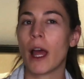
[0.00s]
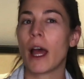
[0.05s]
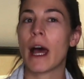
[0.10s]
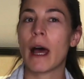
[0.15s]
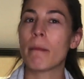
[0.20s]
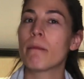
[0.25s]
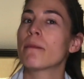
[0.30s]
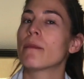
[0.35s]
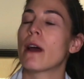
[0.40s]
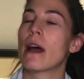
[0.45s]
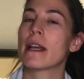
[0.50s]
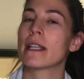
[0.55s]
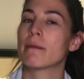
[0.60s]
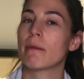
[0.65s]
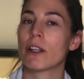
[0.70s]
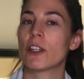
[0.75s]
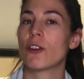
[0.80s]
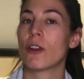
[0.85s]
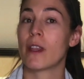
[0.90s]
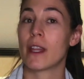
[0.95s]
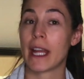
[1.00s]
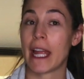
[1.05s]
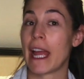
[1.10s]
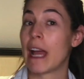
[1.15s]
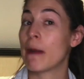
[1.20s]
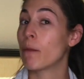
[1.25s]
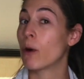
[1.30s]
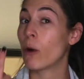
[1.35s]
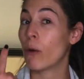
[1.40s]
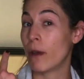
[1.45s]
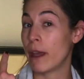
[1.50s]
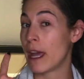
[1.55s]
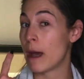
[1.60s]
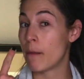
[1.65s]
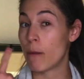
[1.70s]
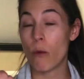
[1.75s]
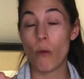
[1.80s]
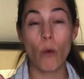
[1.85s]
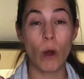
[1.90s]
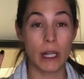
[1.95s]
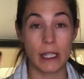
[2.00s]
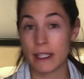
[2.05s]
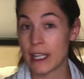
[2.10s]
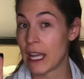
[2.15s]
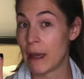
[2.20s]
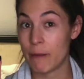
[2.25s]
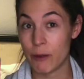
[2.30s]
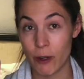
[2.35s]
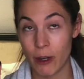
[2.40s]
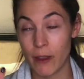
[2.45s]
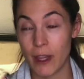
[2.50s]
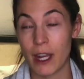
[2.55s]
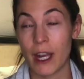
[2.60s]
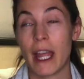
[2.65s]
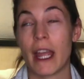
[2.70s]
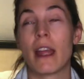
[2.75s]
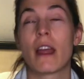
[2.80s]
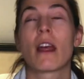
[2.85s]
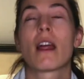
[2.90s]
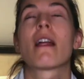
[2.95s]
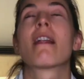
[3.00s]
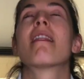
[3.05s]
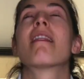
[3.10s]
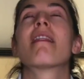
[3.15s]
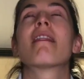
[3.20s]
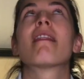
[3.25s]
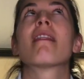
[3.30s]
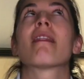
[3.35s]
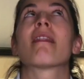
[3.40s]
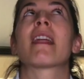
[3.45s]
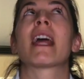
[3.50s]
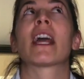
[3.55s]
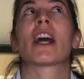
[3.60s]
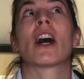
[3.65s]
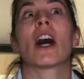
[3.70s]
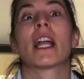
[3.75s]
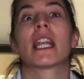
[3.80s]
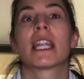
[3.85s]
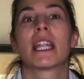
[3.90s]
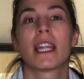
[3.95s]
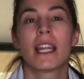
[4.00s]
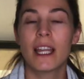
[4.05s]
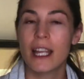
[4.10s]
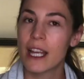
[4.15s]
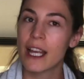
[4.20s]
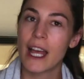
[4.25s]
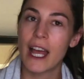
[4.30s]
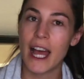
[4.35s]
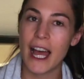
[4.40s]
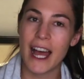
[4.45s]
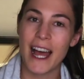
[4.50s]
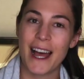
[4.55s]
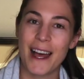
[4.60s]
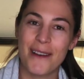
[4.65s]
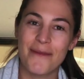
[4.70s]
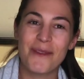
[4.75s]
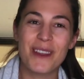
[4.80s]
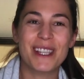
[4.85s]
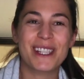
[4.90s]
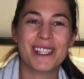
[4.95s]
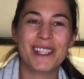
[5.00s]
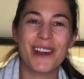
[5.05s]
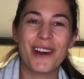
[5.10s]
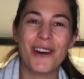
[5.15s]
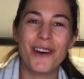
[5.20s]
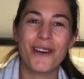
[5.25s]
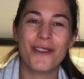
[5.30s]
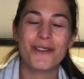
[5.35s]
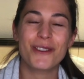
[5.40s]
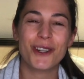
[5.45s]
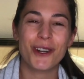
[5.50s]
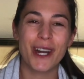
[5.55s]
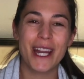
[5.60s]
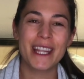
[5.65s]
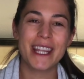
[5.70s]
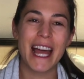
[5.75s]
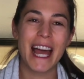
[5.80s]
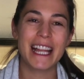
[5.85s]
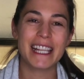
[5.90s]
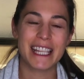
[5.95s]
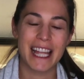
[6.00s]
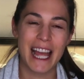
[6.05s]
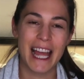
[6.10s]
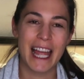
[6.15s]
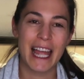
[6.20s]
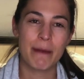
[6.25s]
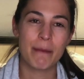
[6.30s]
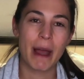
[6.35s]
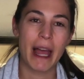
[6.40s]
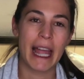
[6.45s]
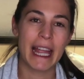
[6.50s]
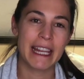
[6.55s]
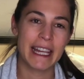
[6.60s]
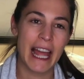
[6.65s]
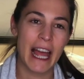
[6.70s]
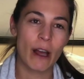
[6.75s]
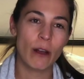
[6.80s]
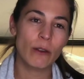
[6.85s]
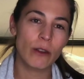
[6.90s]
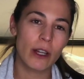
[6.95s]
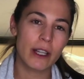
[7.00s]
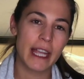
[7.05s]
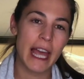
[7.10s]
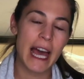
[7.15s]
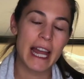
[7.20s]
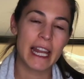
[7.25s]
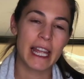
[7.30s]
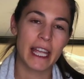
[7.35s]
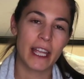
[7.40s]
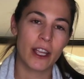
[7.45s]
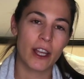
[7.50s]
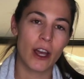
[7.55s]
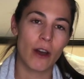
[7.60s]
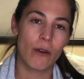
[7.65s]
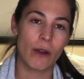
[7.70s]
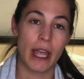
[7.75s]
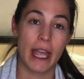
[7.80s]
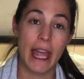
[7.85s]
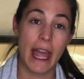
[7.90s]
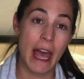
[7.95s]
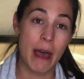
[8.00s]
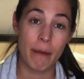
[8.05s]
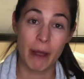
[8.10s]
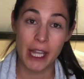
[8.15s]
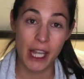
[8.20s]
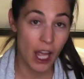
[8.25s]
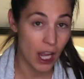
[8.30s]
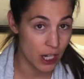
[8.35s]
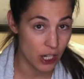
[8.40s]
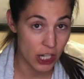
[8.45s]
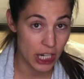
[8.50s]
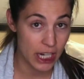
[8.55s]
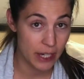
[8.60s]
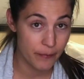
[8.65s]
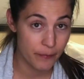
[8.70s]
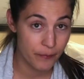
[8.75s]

up as much during the night. I'm only up one time during the night, thank God. So during that time, I now look at it and go, okay, am I hungry?